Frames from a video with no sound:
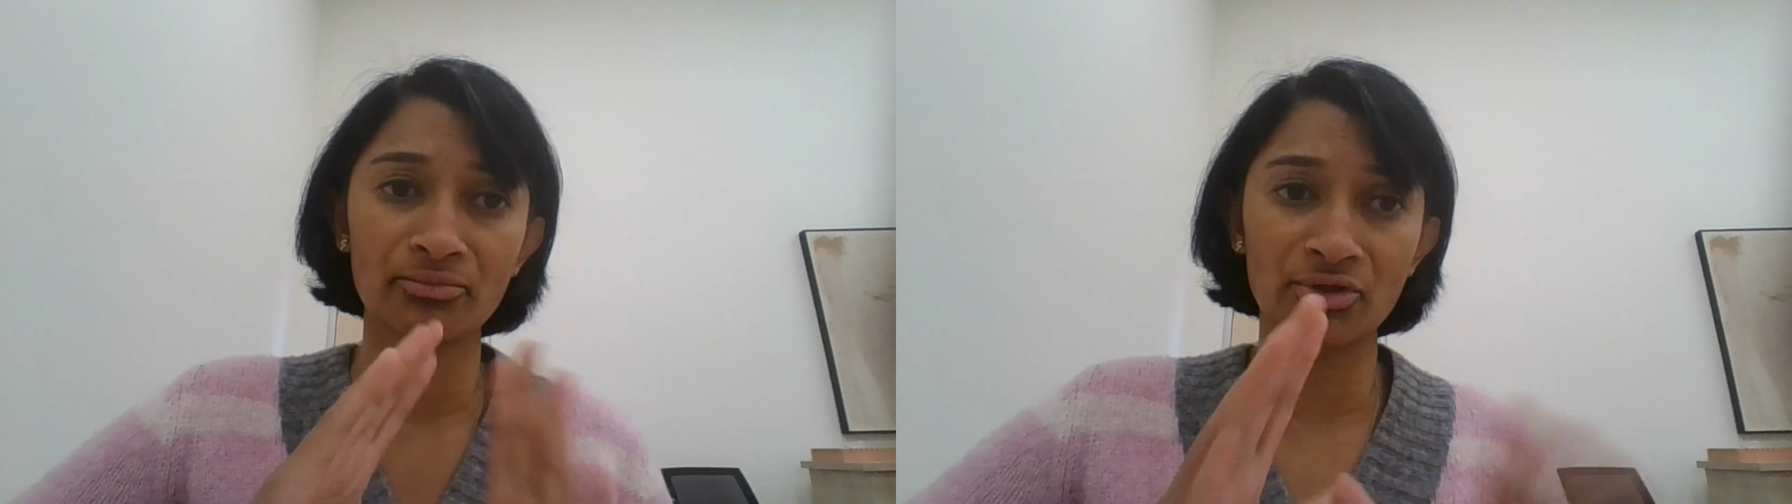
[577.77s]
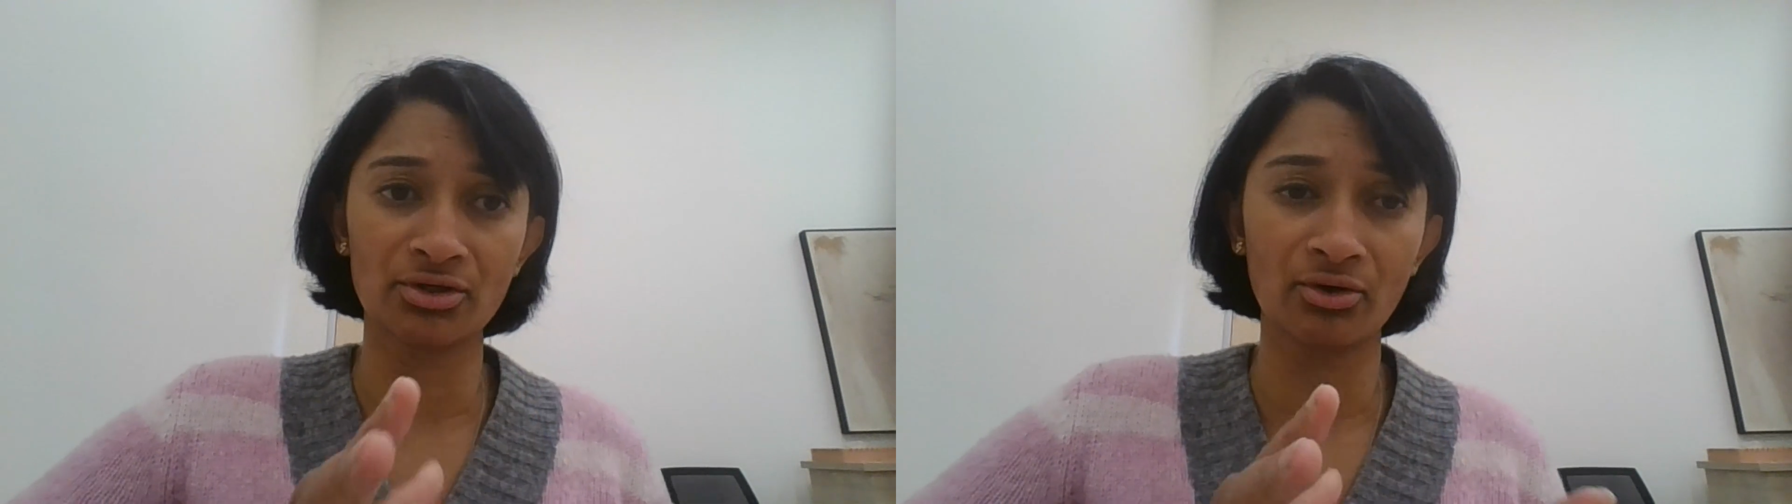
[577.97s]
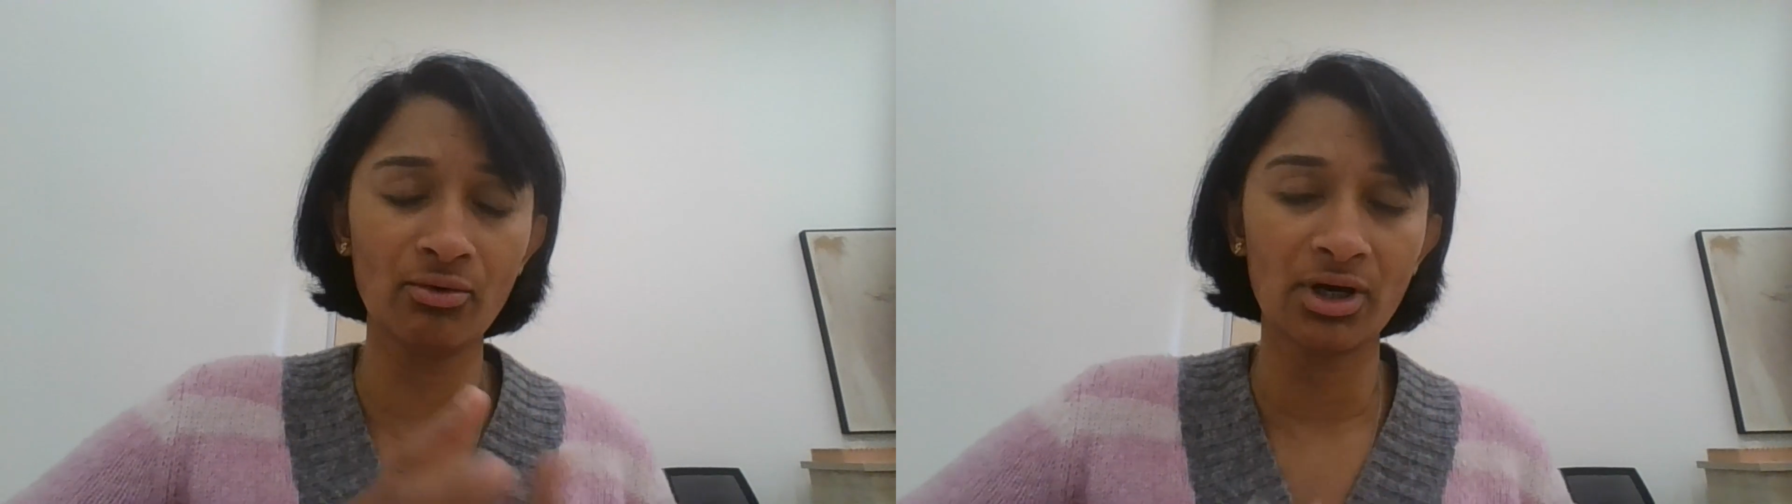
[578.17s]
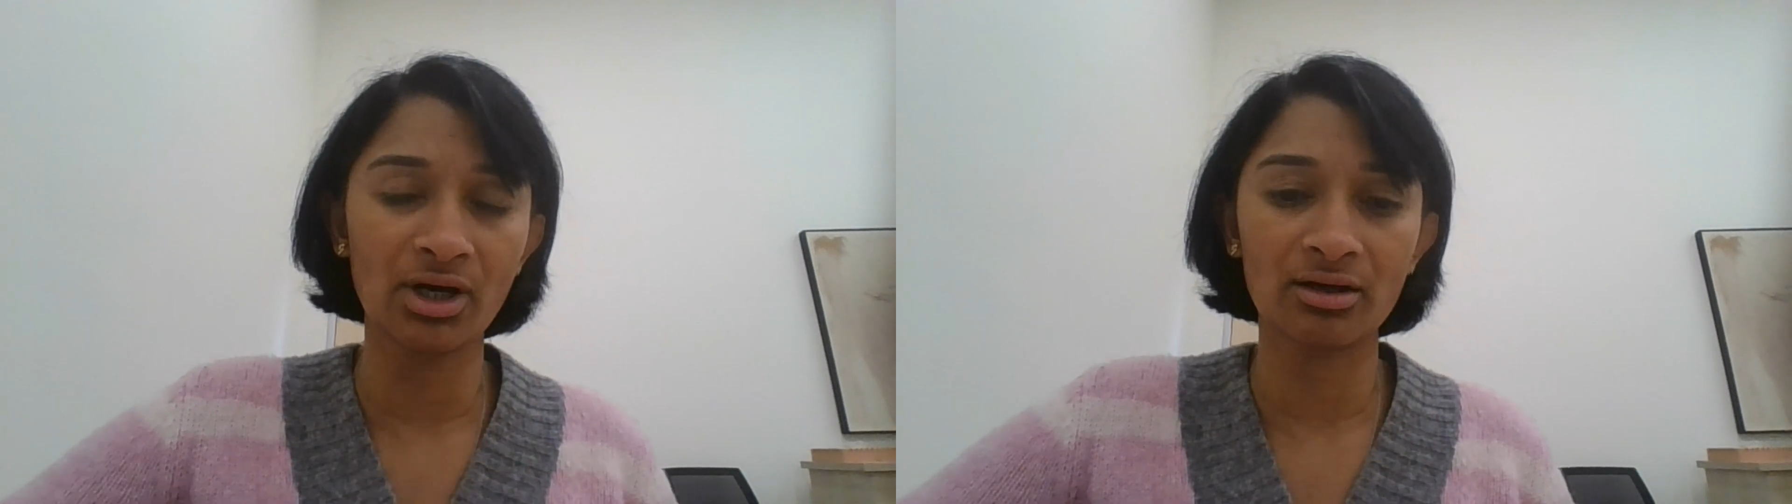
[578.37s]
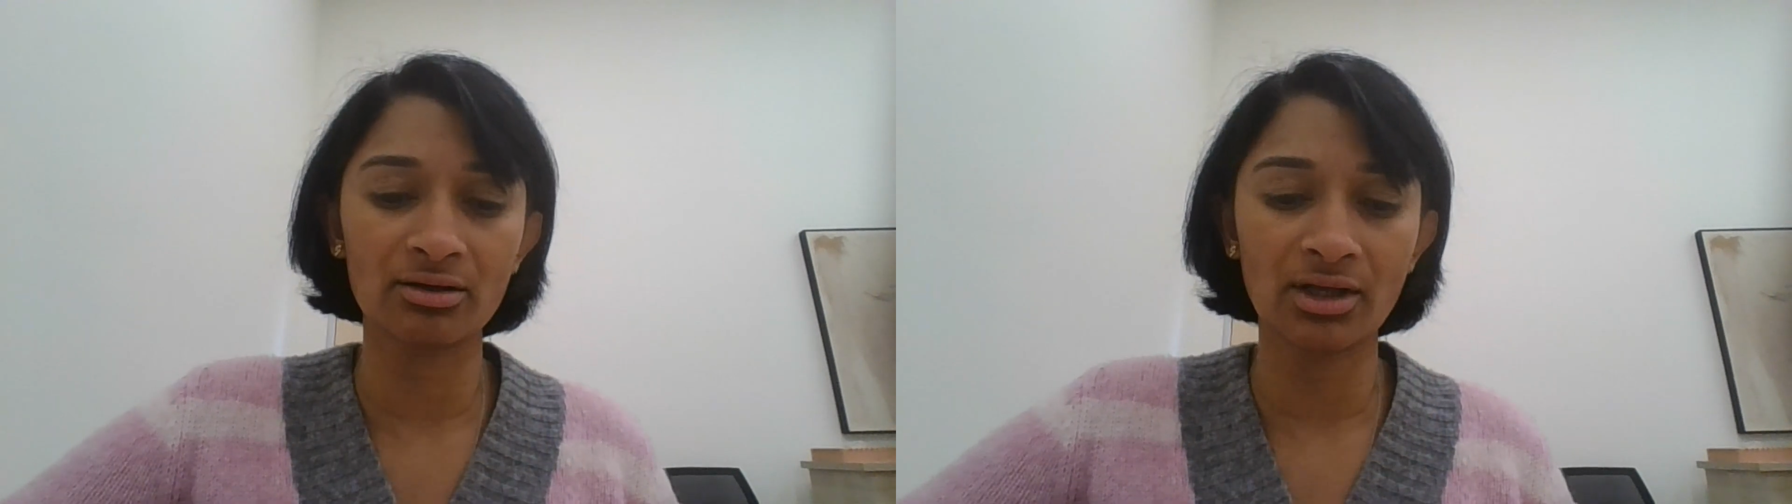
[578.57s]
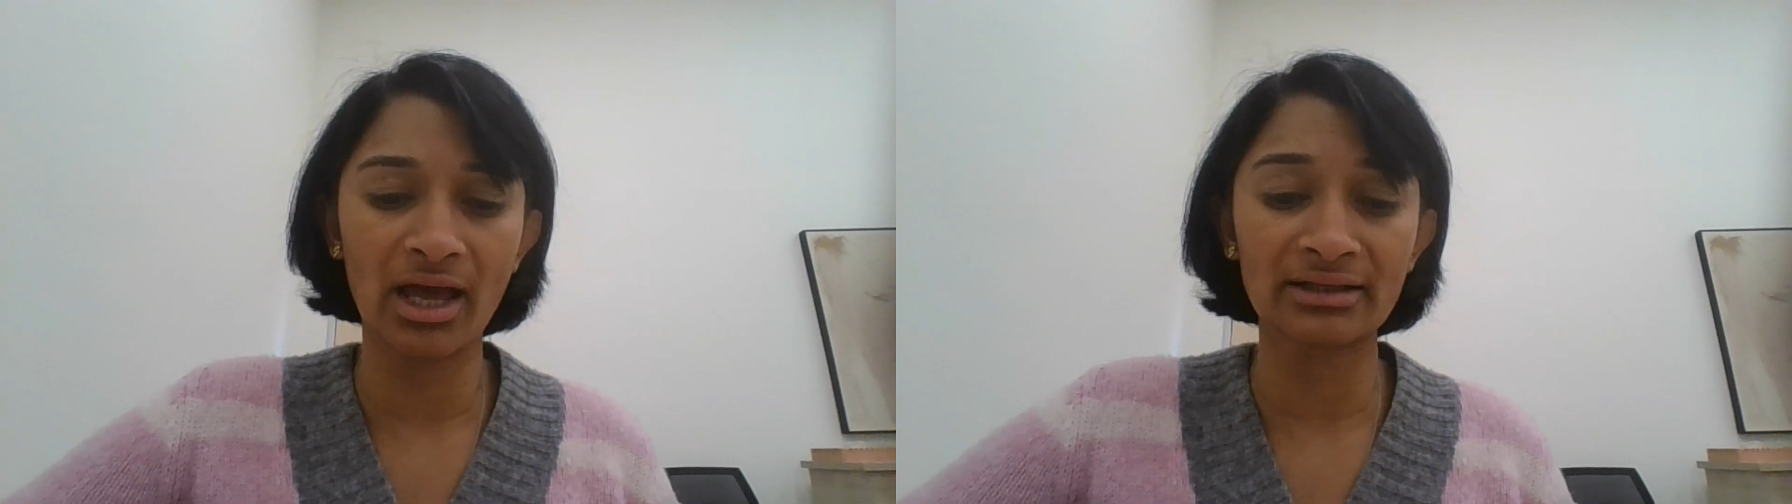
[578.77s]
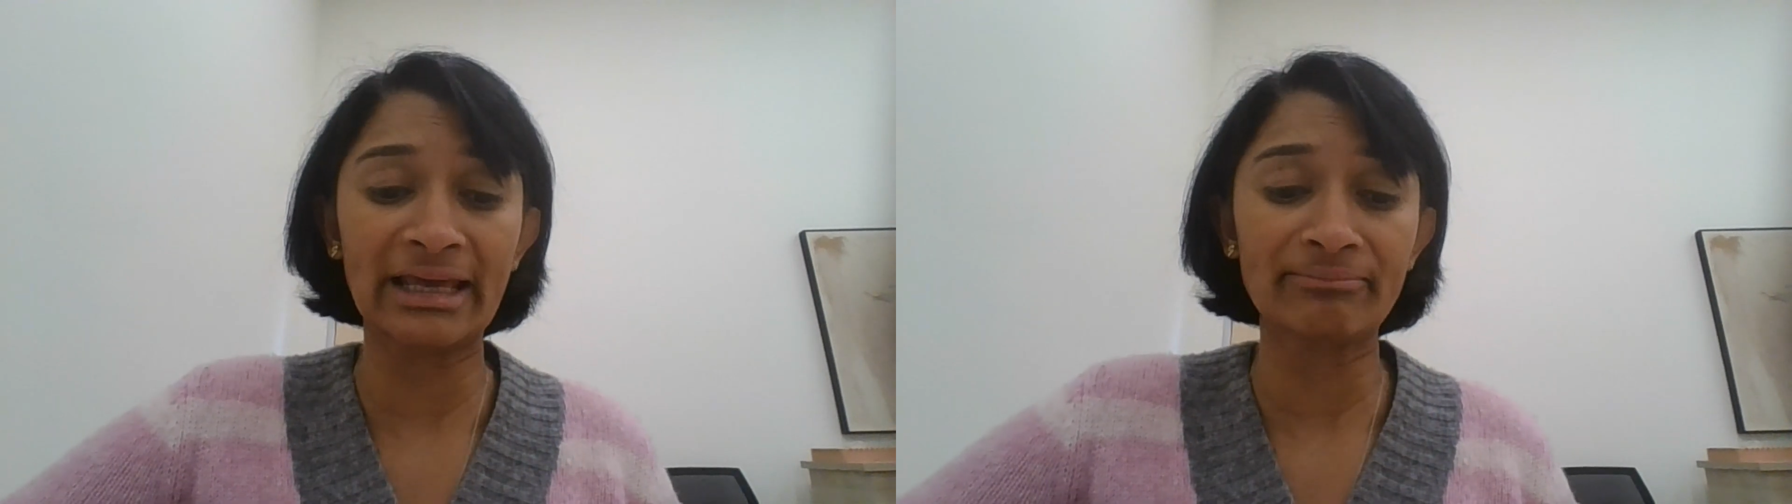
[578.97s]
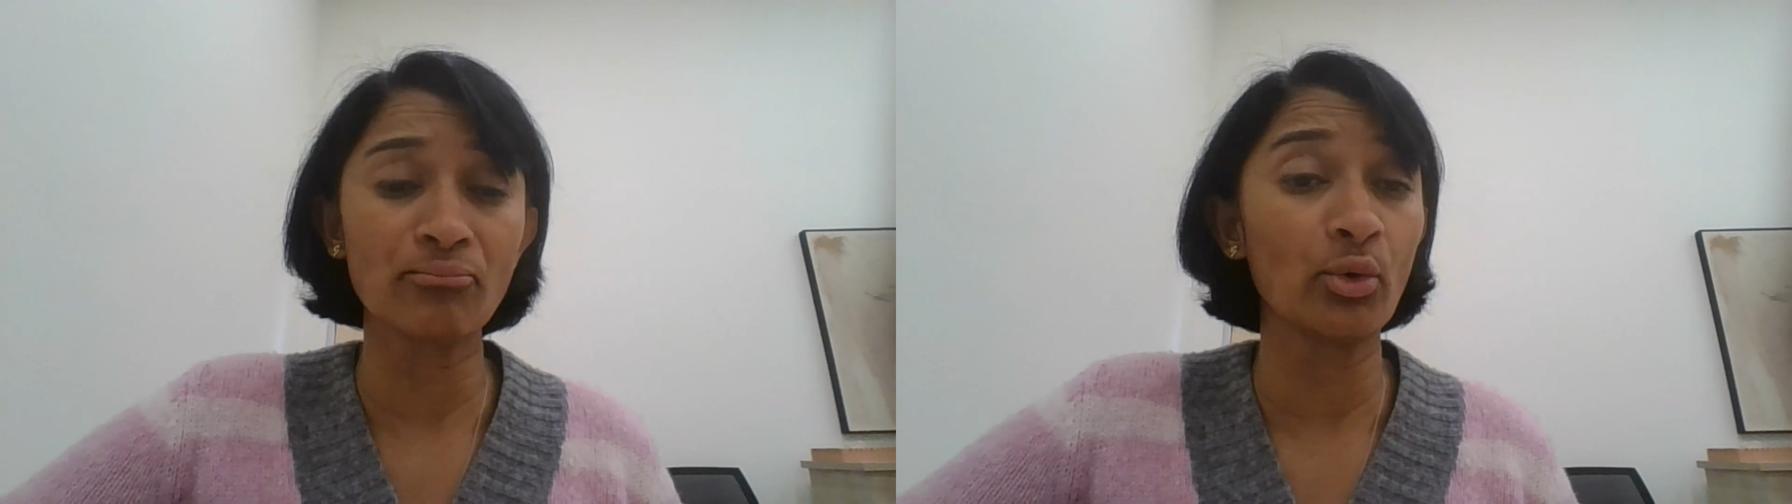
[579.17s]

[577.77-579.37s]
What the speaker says: and